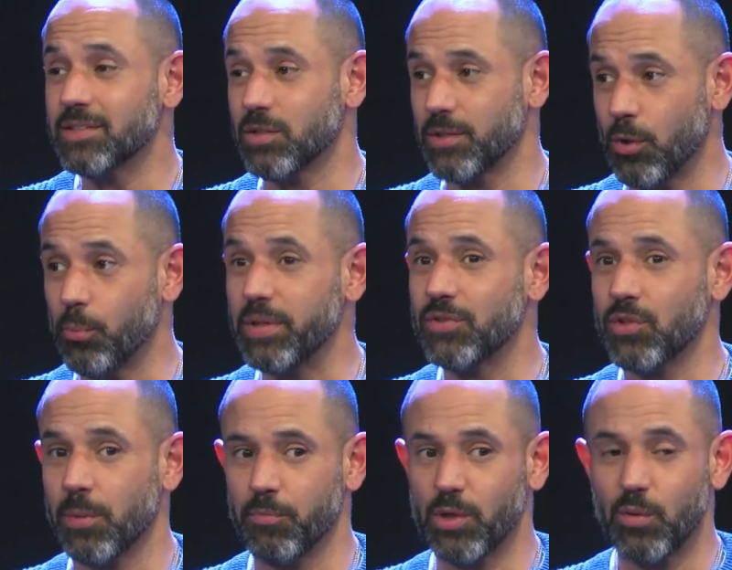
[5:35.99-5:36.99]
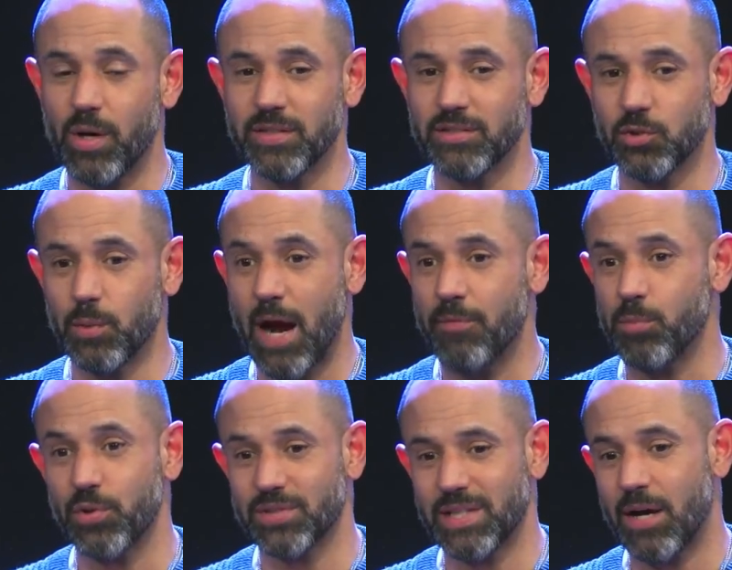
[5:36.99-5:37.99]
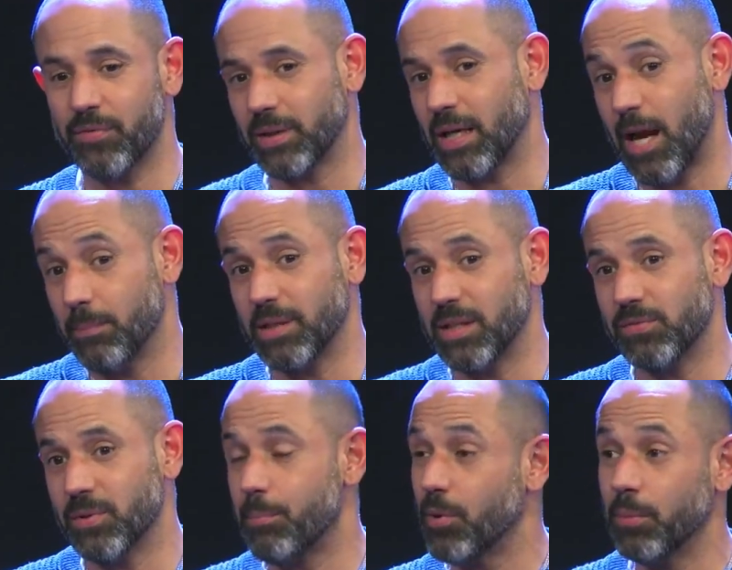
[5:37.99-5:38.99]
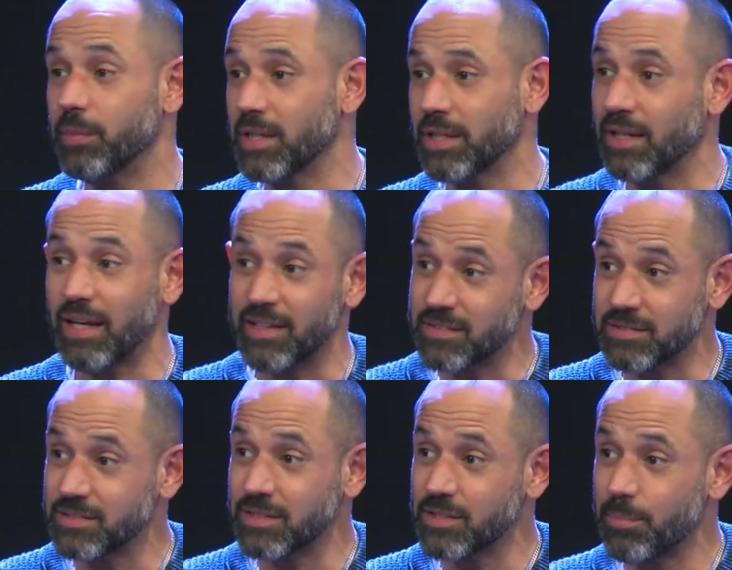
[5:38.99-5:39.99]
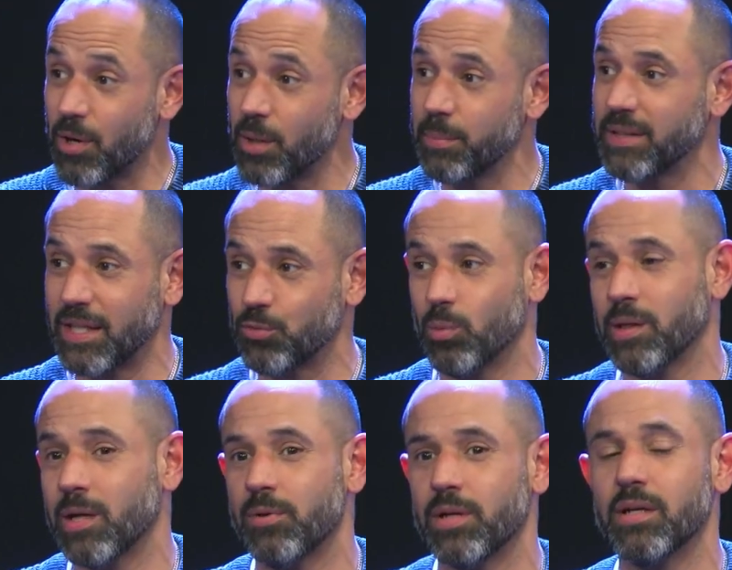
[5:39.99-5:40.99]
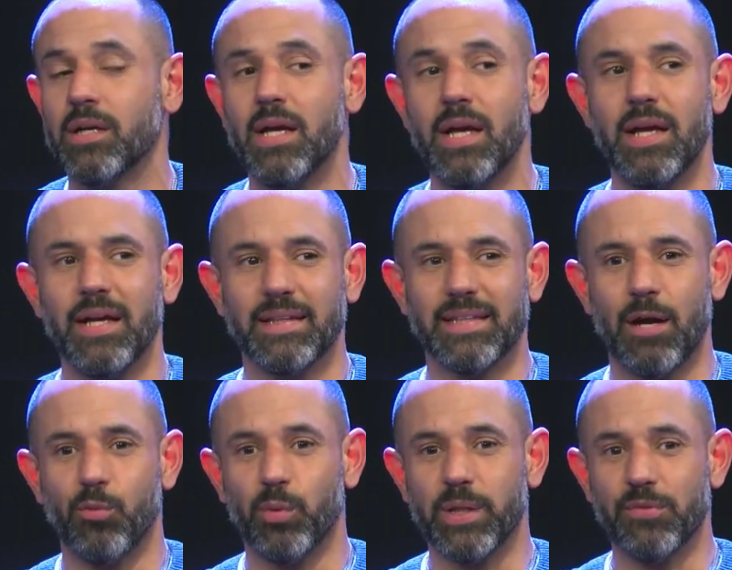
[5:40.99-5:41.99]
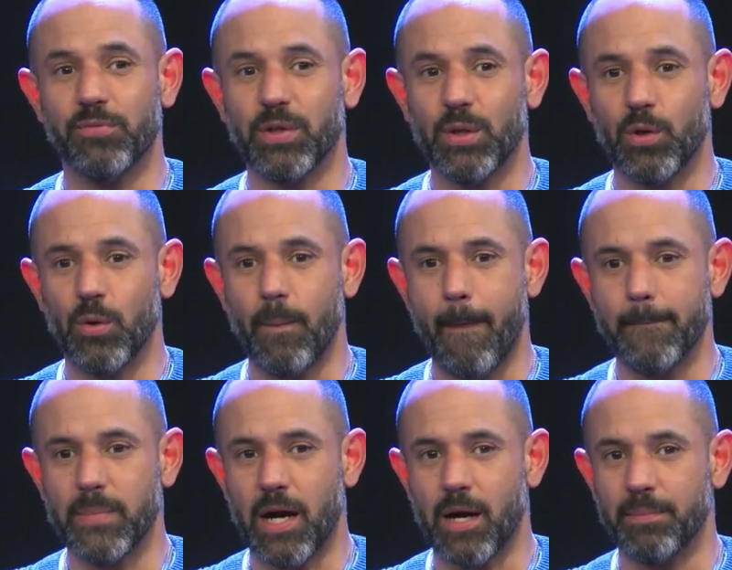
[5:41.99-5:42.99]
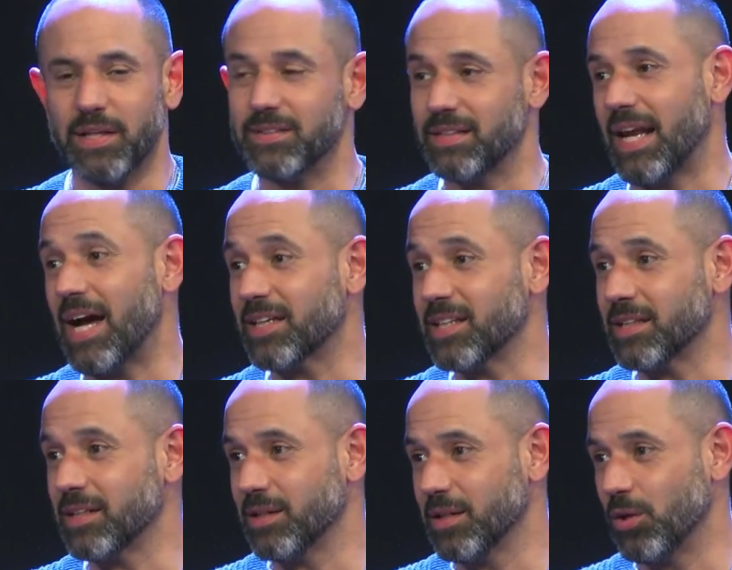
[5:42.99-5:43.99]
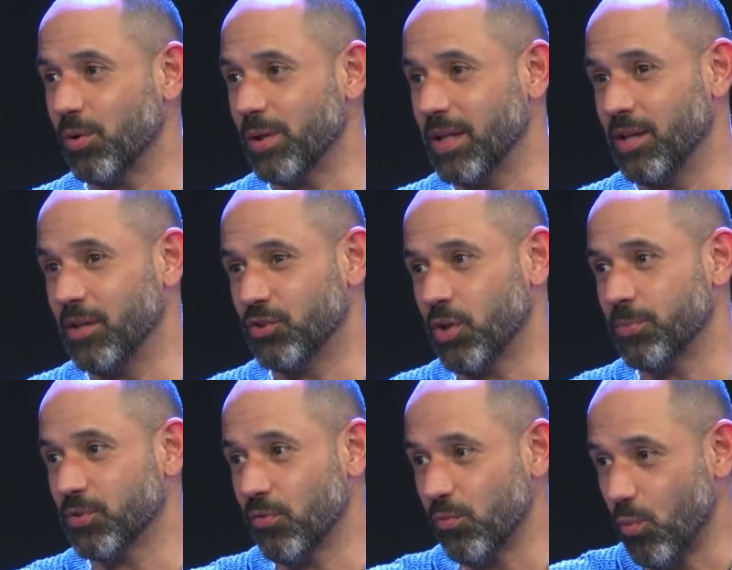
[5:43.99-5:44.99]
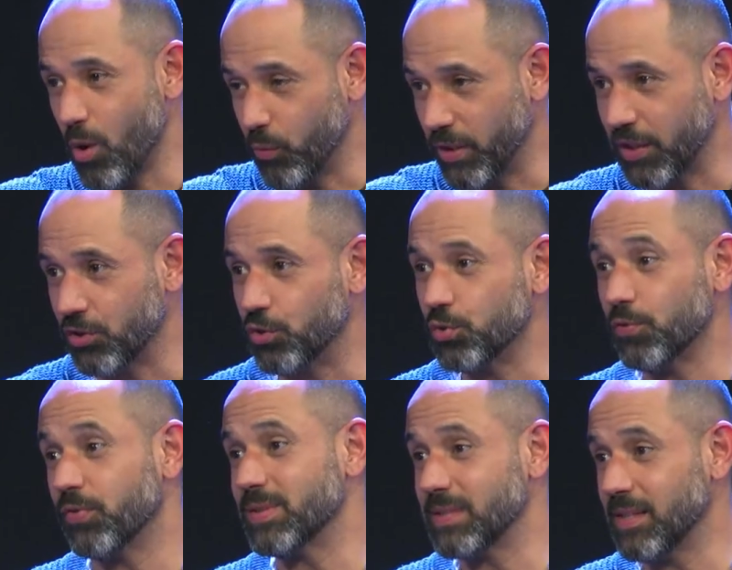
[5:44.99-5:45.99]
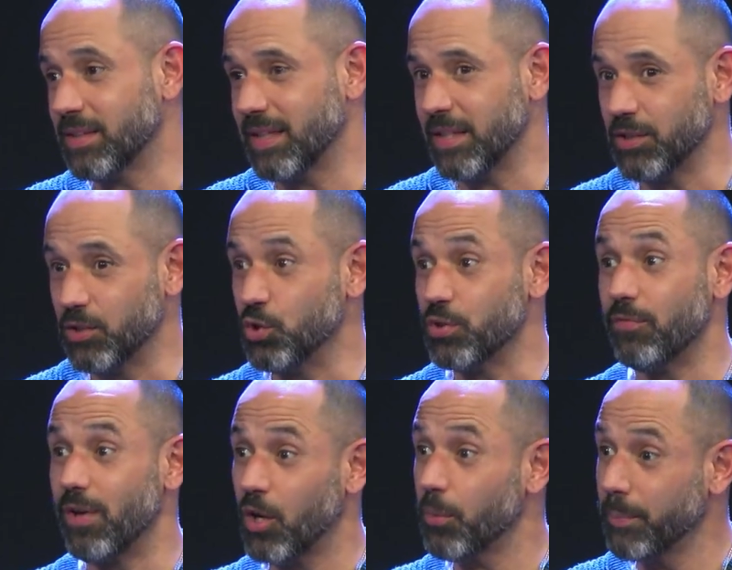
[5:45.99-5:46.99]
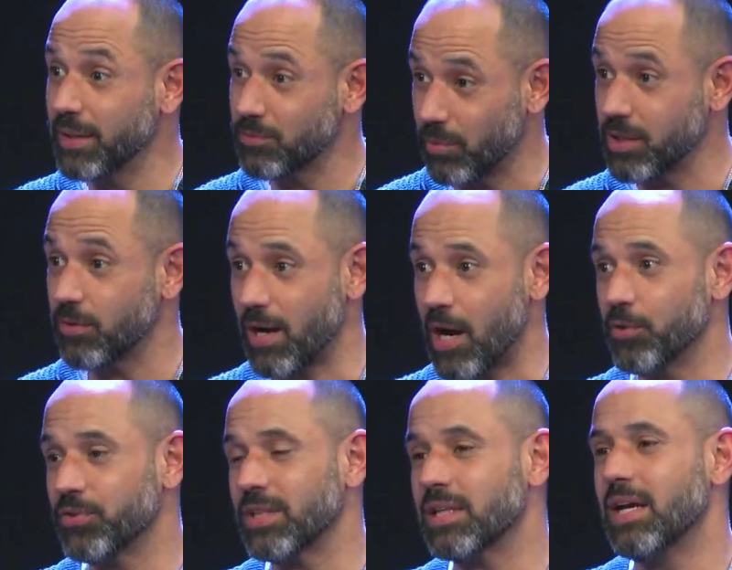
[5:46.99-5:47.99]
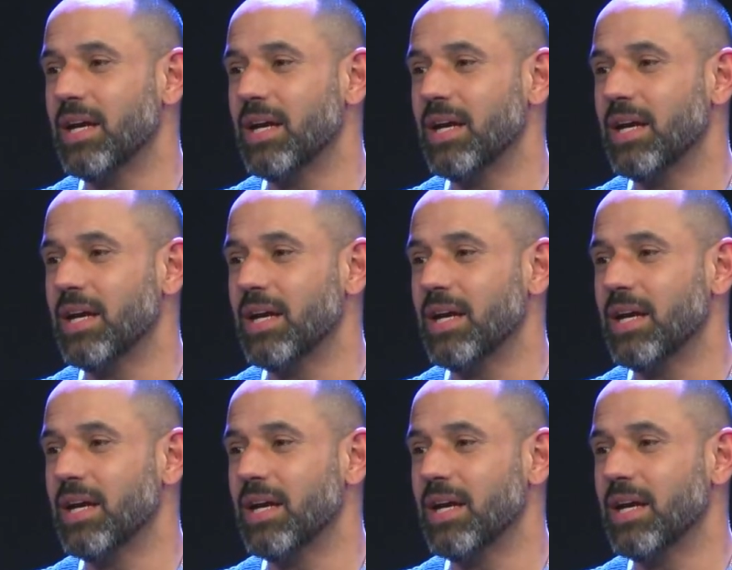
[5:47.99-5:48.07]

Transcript: So there'll be some requests to have more staffing, I believe, in permitting and licensing department. That's one area that we feel um, is lacking, you know, in, in, terms of what we can do to facilitate new development, right, of housing.